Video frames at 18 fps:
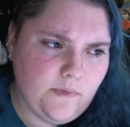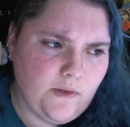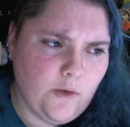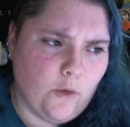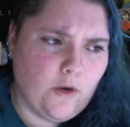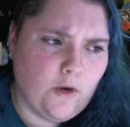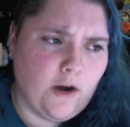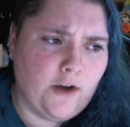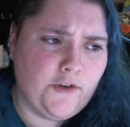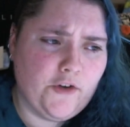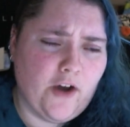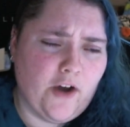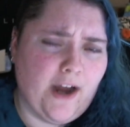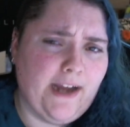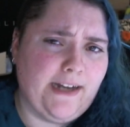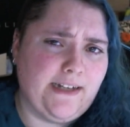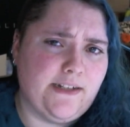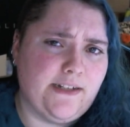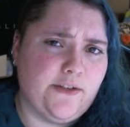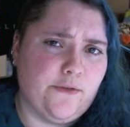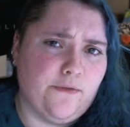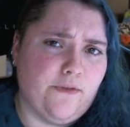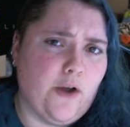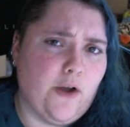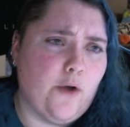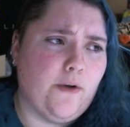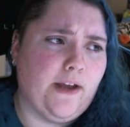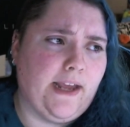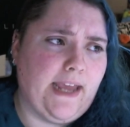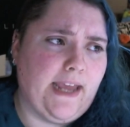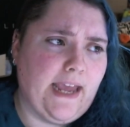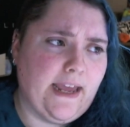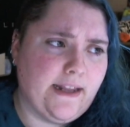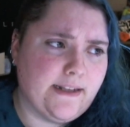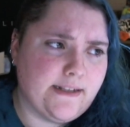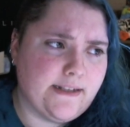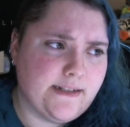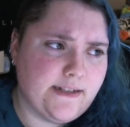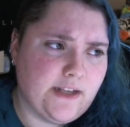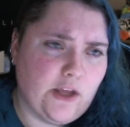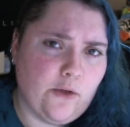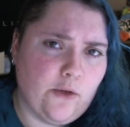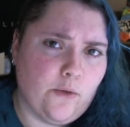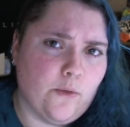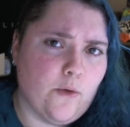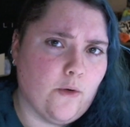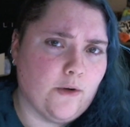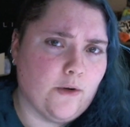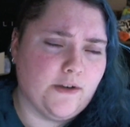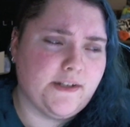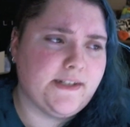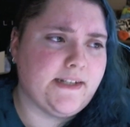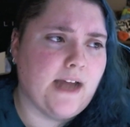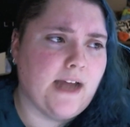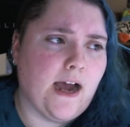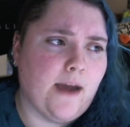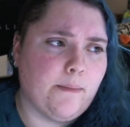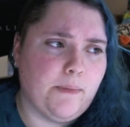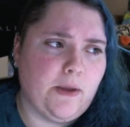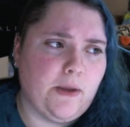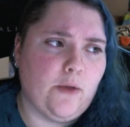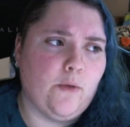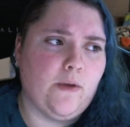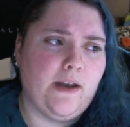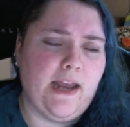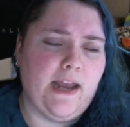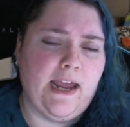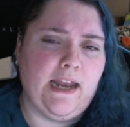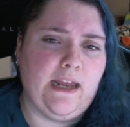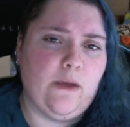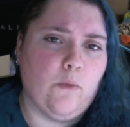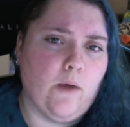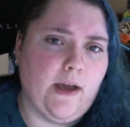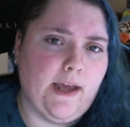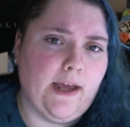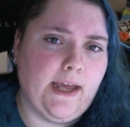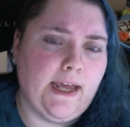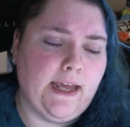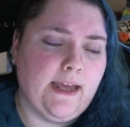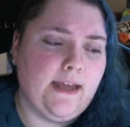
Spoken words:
or are trying to vote against you or stop you in any way.